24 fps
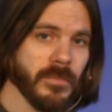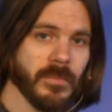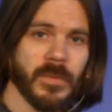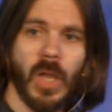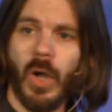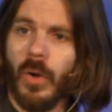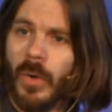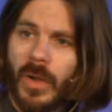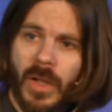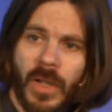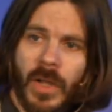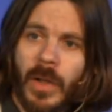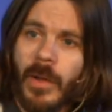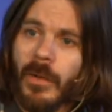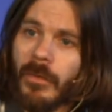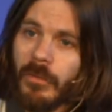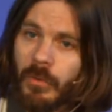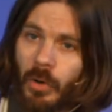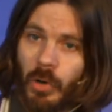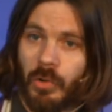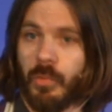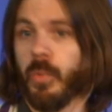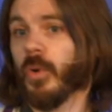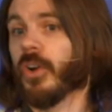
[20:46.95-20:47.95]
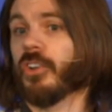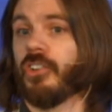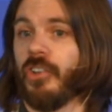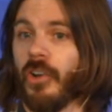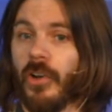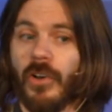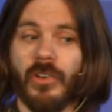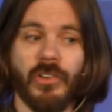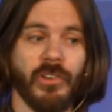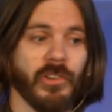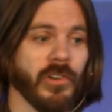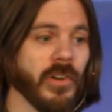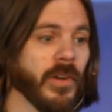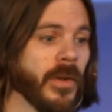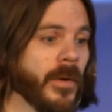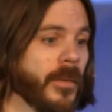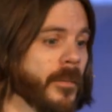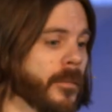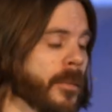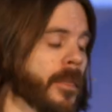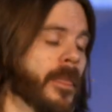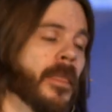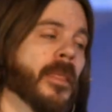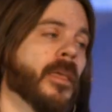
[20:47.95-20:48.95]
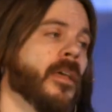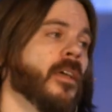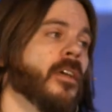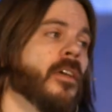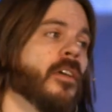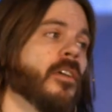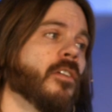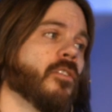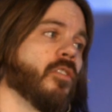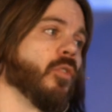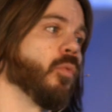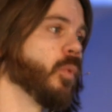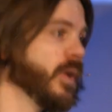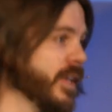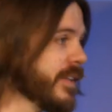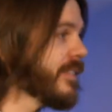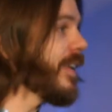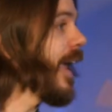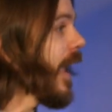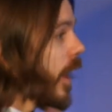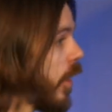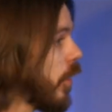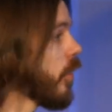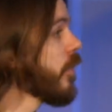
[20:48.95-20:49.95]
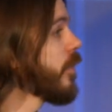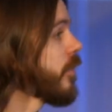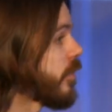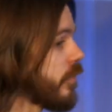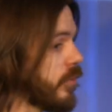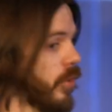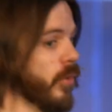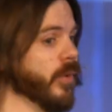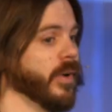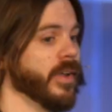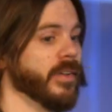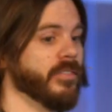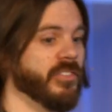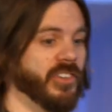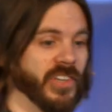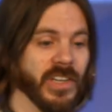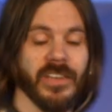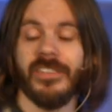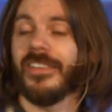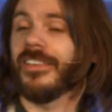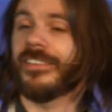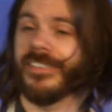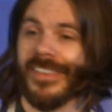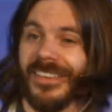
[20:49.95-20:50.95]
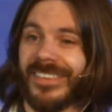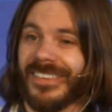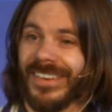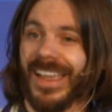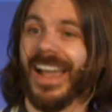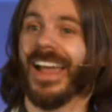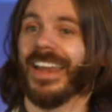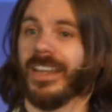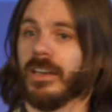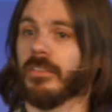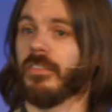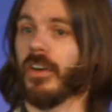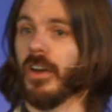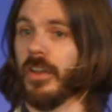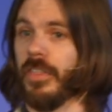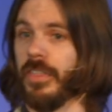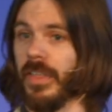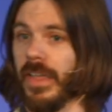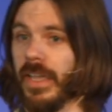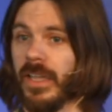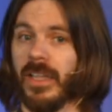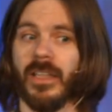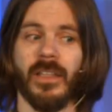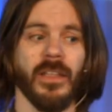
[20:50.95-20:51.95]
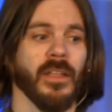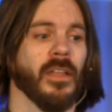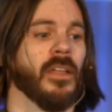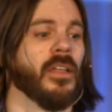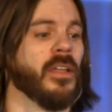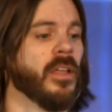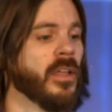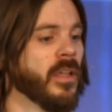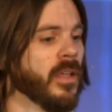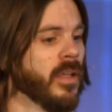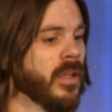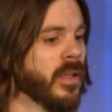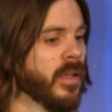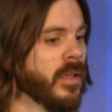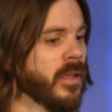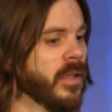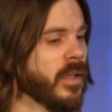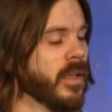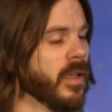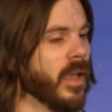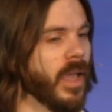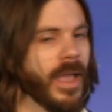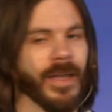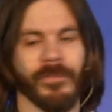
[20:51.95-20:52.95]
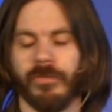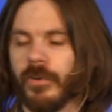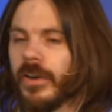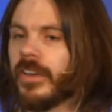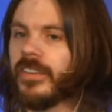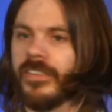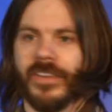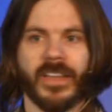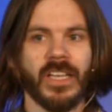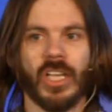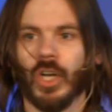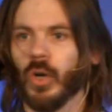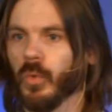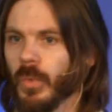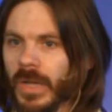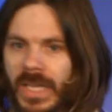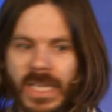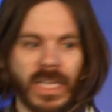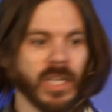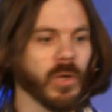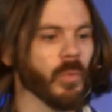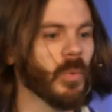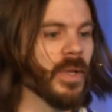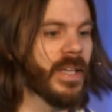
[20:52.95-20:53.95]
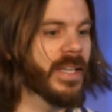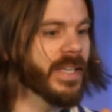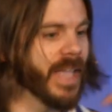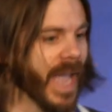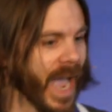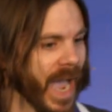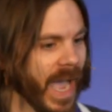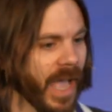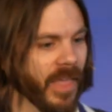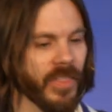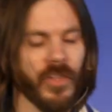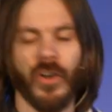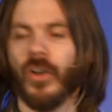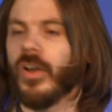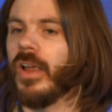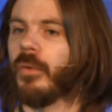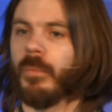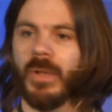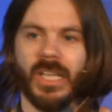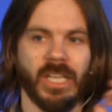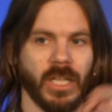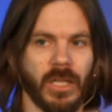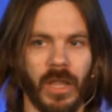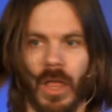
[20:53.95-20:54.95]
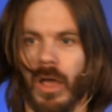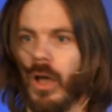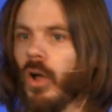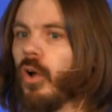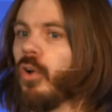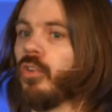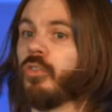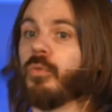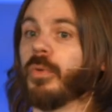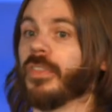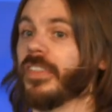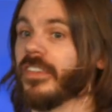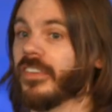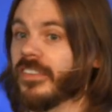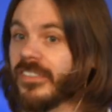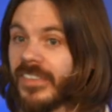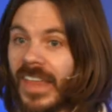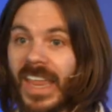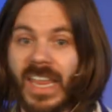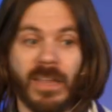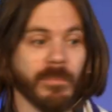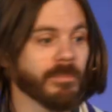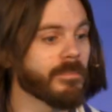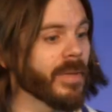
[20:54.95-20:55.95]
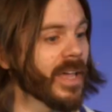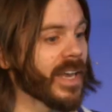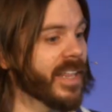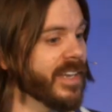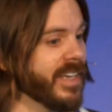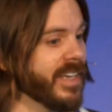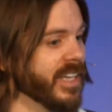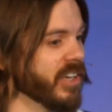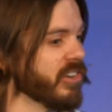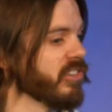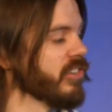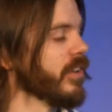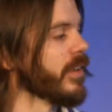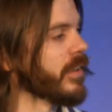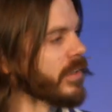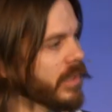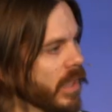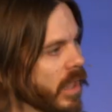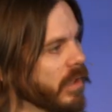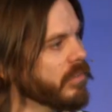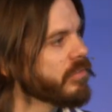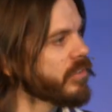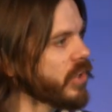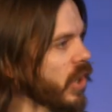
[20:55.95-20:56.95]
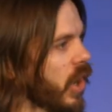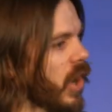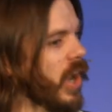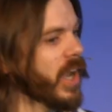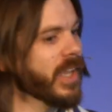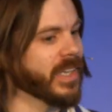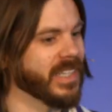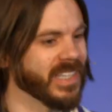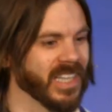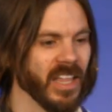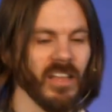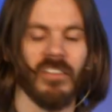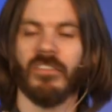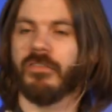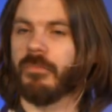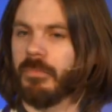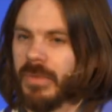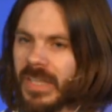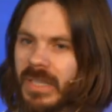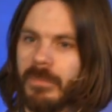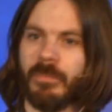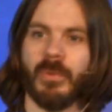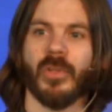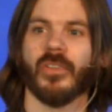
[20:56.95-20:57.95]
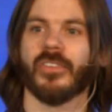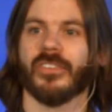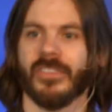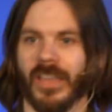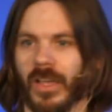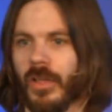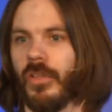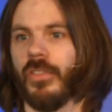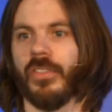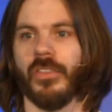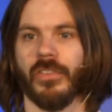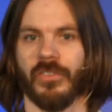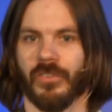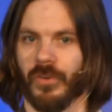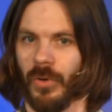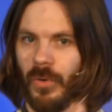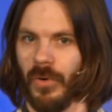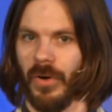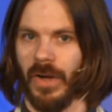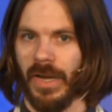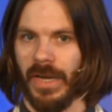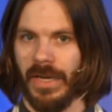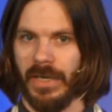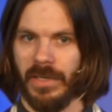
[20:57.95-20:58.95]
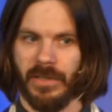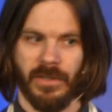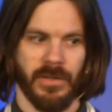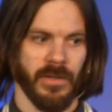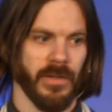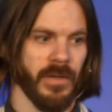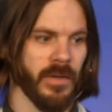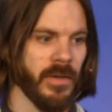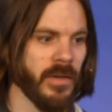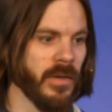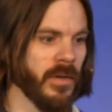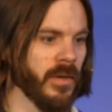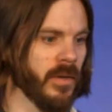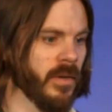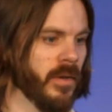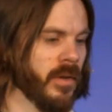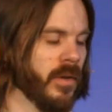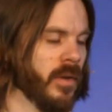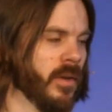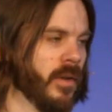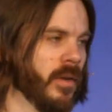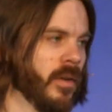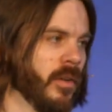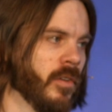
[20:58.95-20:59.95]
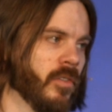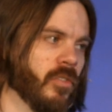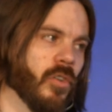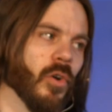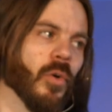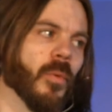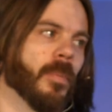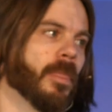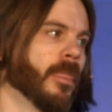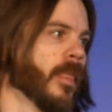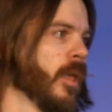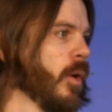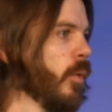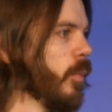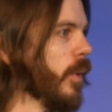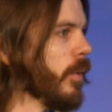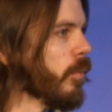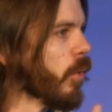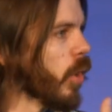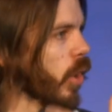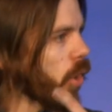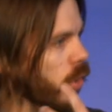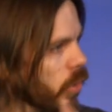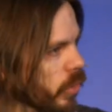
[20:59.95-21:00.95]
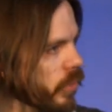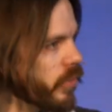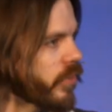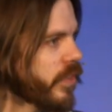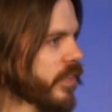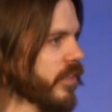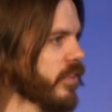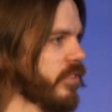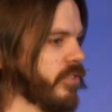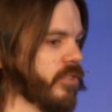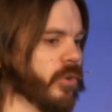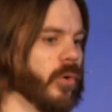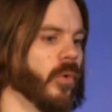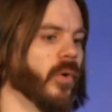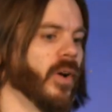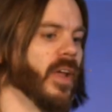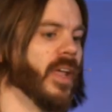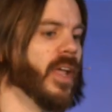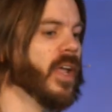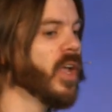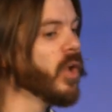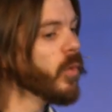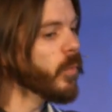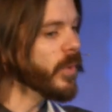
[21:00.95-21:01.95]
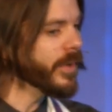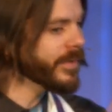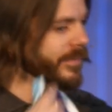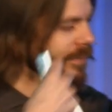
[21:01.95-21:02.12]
No, of course, we're a church. So we tell the story of Jesus. That's kind of our thing. Every single week, we gather and we close with the same benediction. Love God, love people, tell the story. So we rehearse the story. We